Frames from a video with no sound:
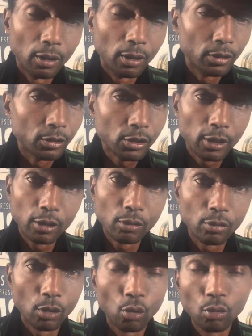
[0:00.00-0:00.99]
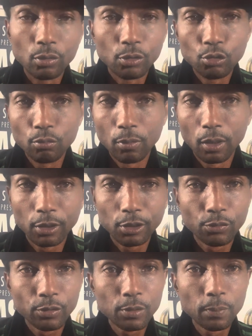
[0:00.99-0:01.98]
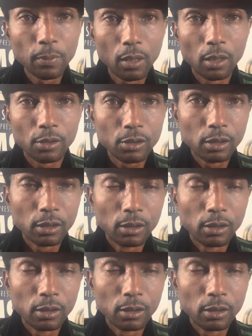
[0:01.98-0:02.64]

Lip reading: Still no humongous response.